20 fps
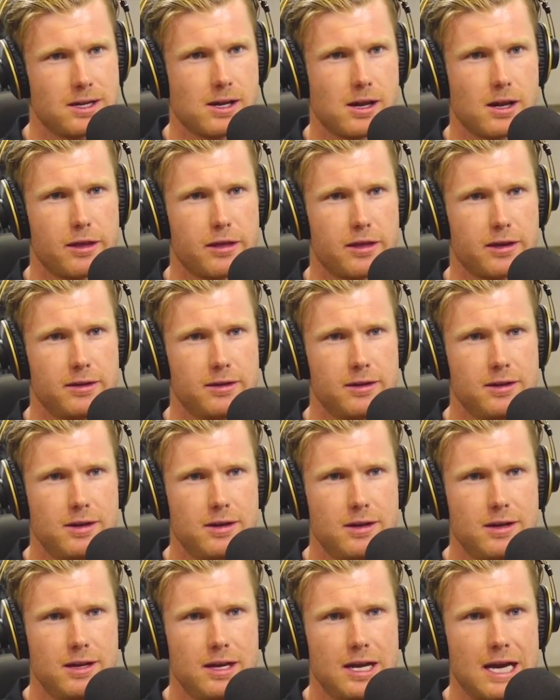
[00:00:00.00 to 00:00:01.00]
I think
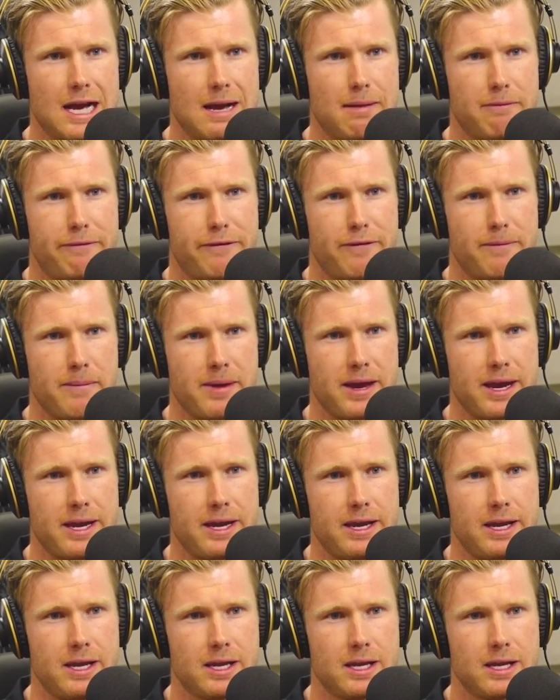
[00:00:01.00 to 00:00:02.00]
um, for
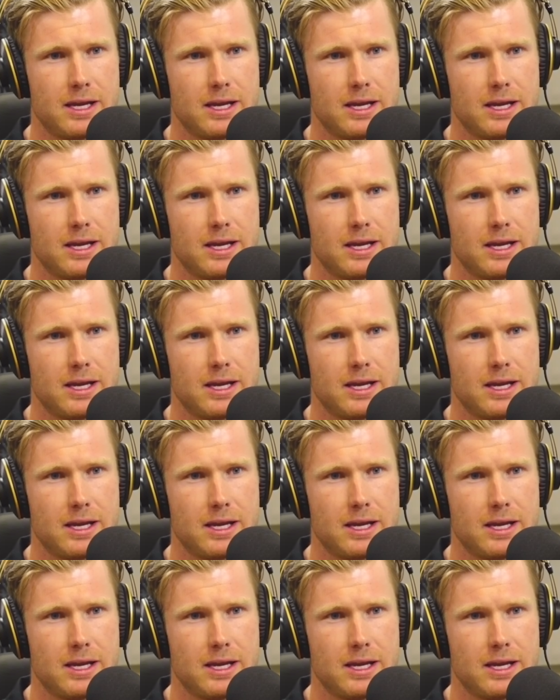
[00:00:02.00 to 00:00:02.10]
me,